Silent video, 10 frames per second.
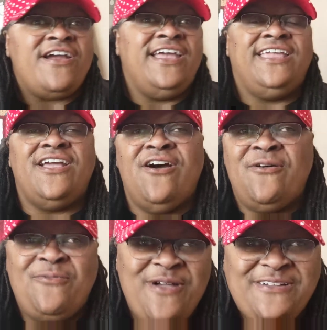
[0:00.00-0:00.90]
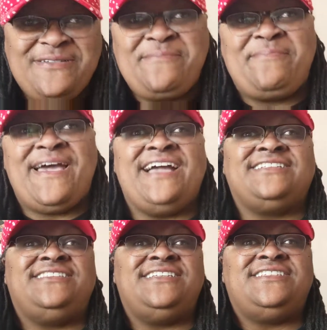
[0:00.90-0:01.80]
right, y'all, welcome
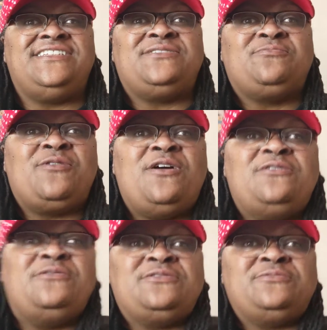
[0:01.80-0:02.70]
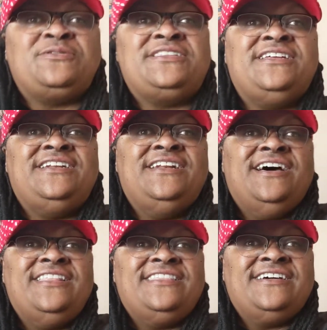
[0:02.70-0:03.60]
back. This is Rose with
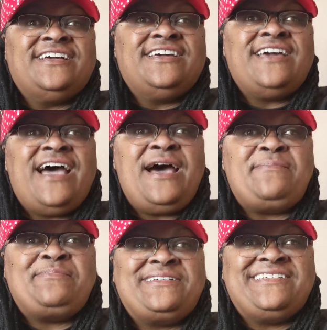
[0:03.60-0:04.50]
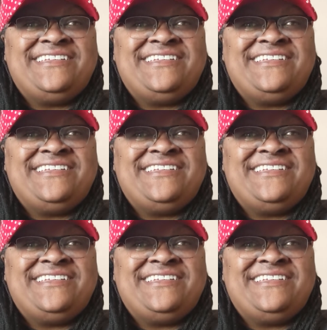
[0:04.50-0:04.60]
another cup